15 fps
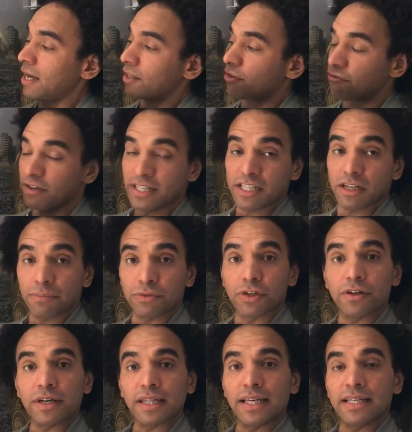The reason I'm
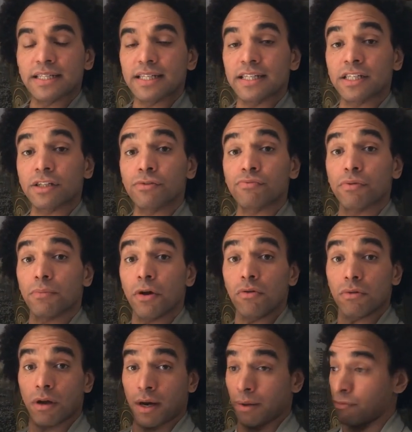doing this is to
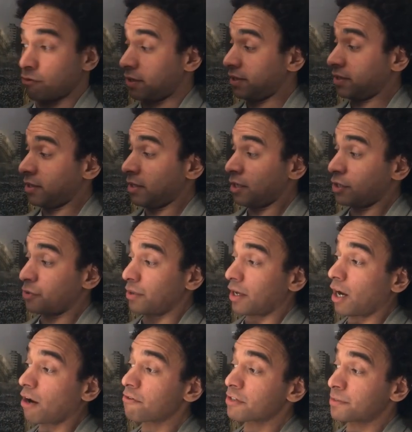promote libraries, to
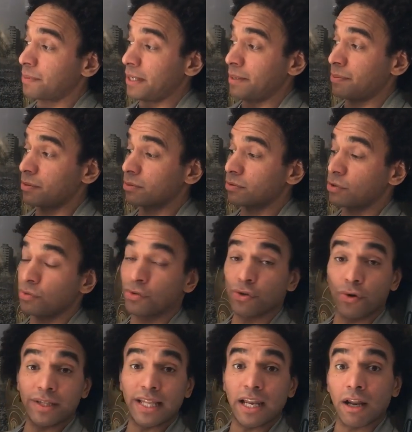encourage people to
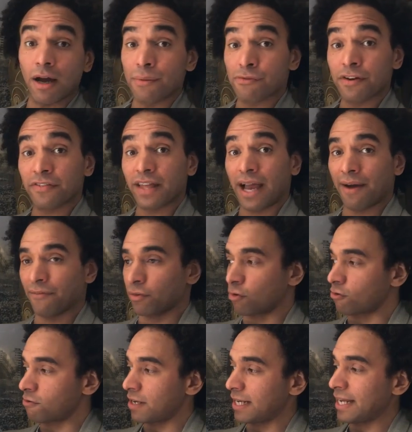join their library if they haven't
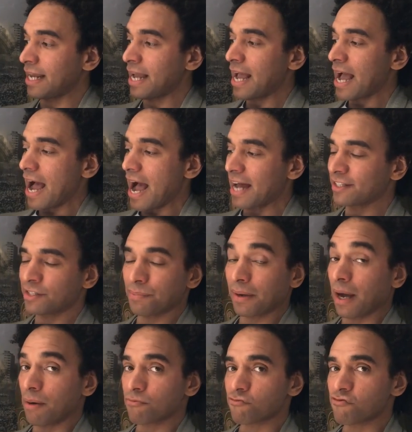already, and to
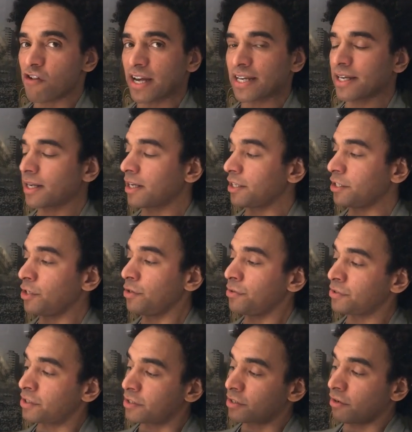become regular
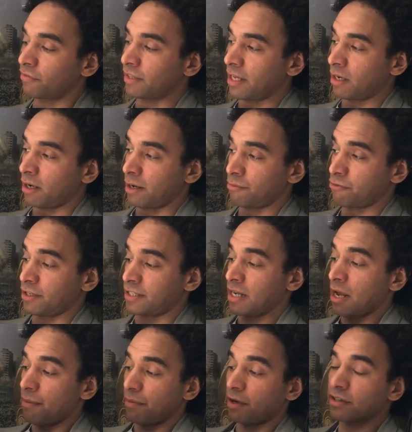users of their libraries,
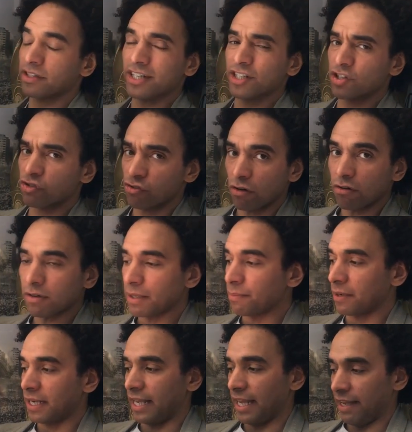because I strongly
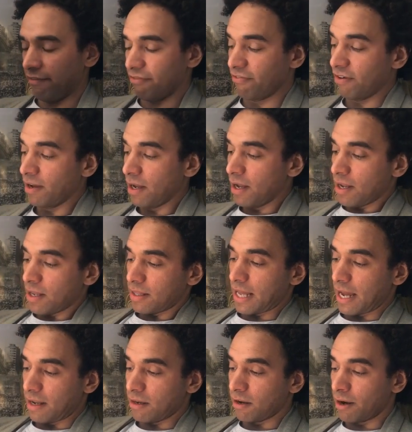believe
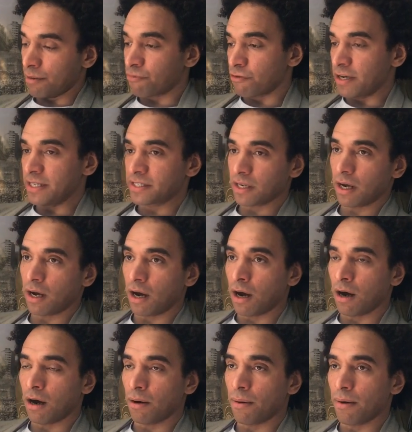that libraries
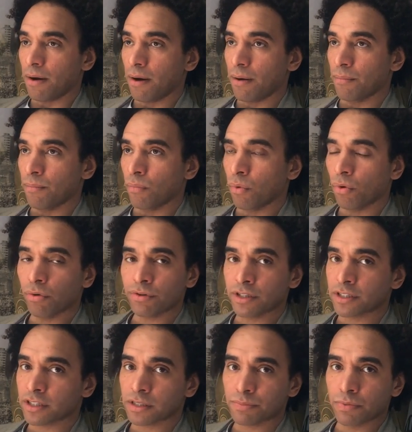are more
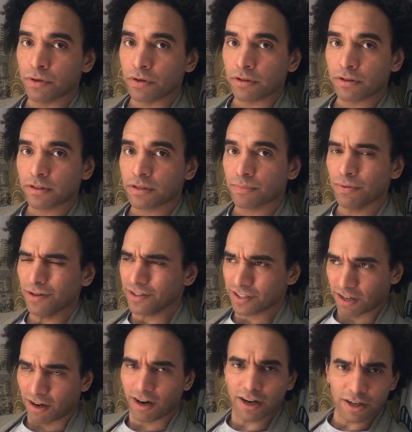than just books. Books
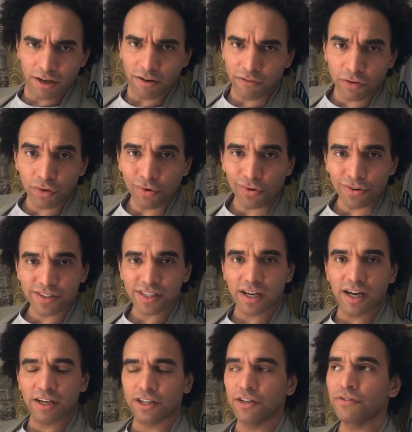are, of course,
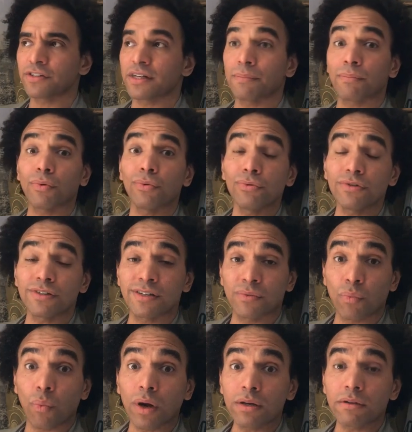a hugely
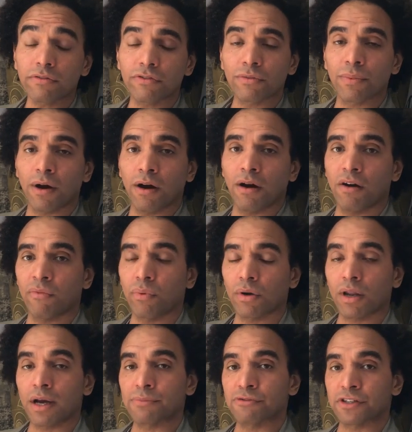important, wonderful part of what
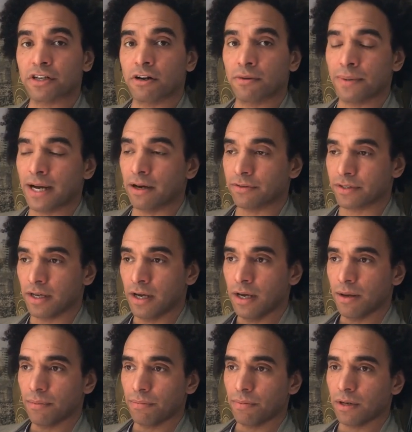libraries are about,
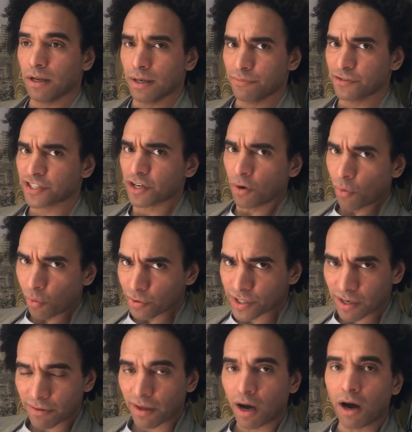but libraries are
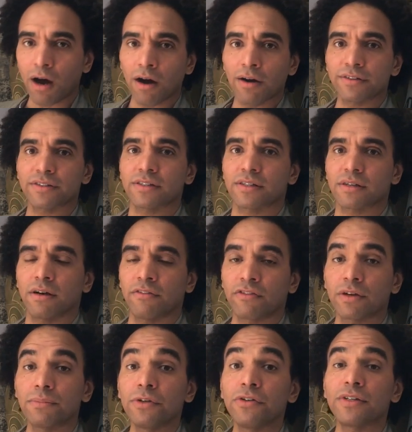also the hearts of
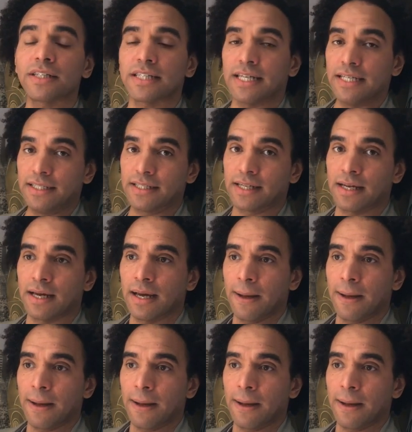communities.